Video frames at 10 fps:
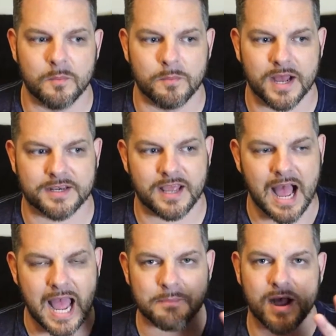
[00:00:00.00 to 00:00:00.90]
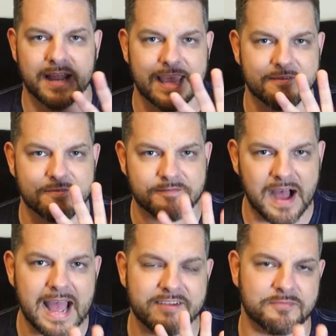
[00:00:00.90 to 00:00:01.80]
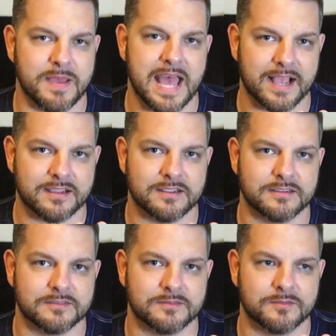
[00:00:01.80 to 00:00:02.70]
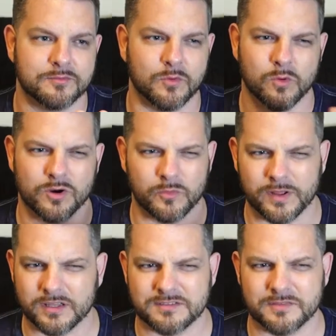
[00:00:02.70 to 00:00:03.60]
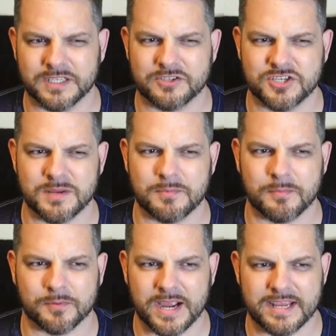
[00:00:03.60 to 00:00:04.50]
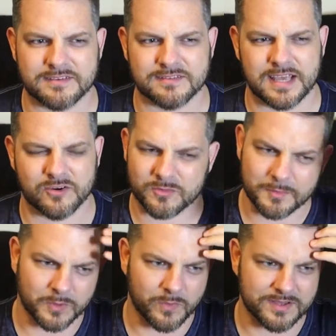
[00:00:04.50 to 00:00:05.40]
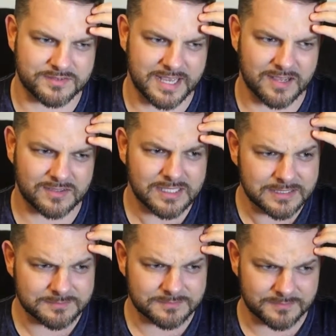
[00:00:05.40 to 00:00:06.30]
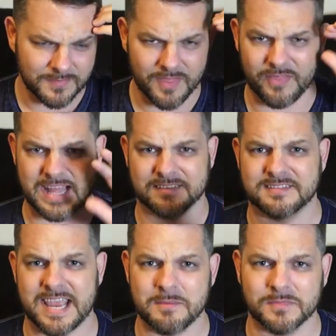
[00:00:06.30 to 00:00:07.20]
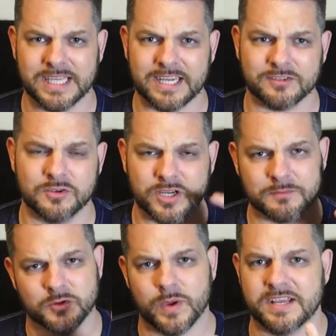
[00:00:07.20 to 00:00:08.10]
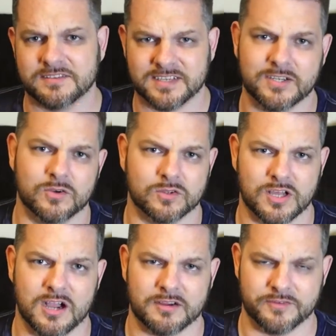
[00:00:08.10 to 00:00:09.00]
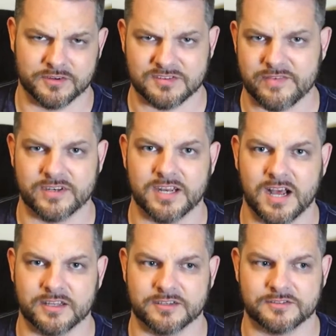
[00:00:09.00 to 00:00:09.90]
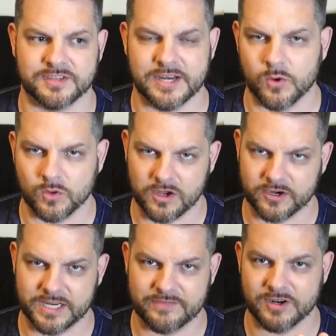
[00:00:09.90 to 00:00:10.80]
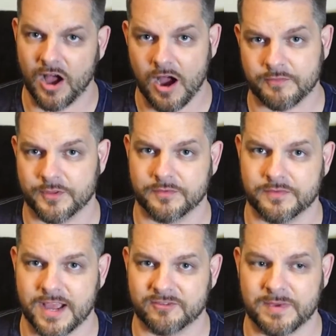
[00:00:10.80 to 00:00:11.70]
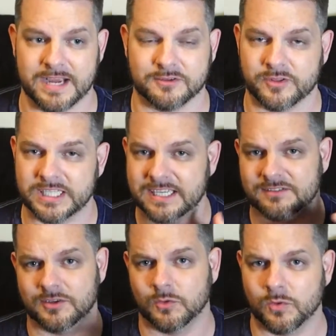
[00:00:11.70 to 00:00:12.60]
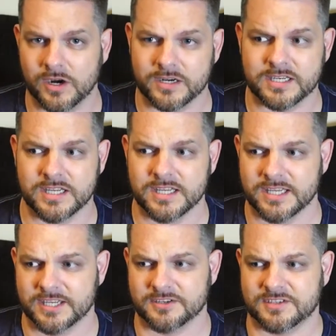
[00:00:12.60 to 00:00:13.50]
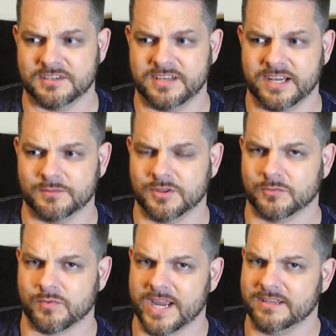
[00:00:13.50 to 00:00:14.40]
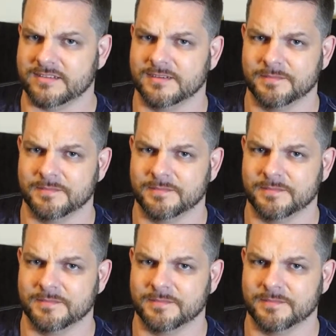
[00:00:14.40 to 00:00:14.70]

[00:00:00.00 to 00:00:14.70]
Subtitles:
but I bought a 5-pack for a relatively cheap price. I don't remember what it was now. That same link took him to a single lock for $7. They no longer even offer the 5-pack. So the link still worked, it just didn't take him to the right